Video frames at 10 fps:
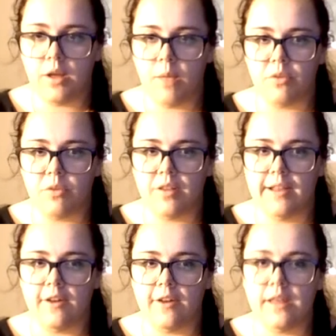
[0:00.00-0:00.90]
it comes to
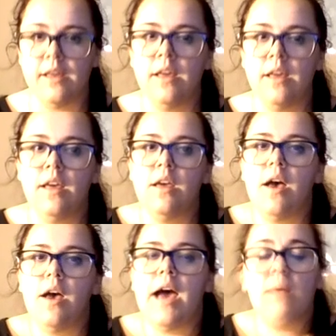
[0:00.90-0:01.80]
clarity.
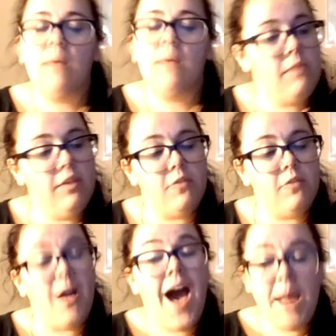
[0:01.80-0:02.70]
I recommend these
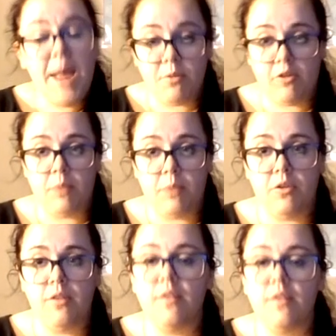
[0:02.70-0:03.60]
for high
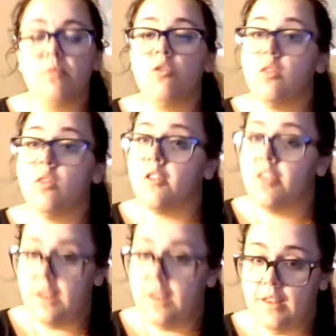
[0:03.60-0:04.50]
prescriptions due to their
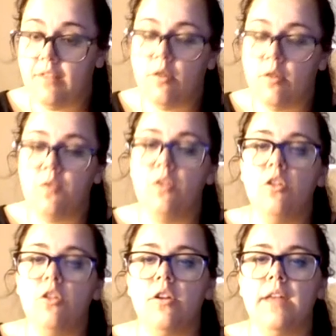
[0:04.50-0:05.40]
thinness. So if you
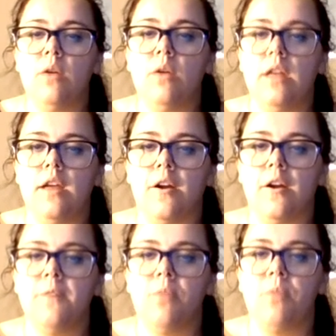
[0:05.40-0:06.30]
look down
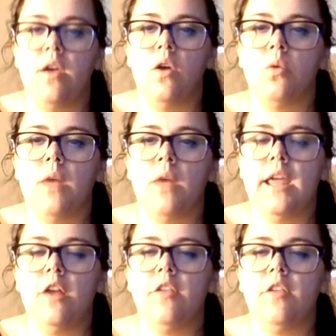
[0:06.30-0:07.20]
here, right
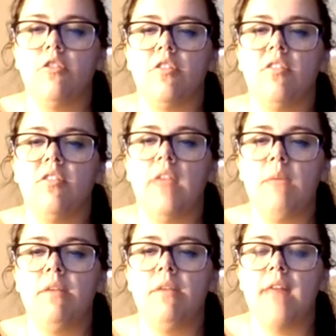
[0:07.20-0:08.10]
here, these are the
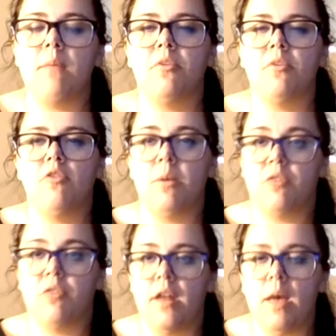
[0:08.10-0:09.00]
same exact
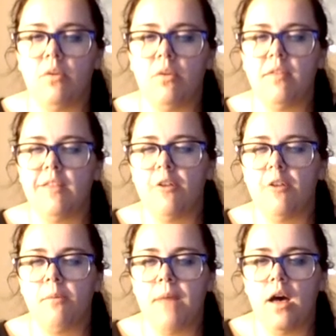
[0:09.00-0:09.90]
prescription. I would say
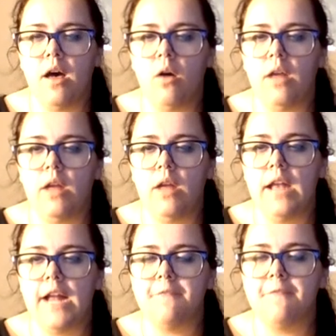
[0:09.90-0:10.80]
they're about a
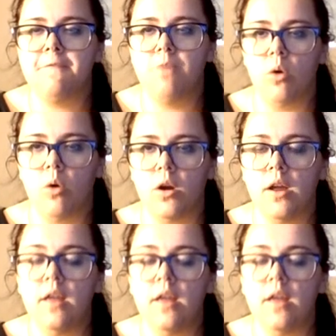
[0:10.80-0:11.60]
-4.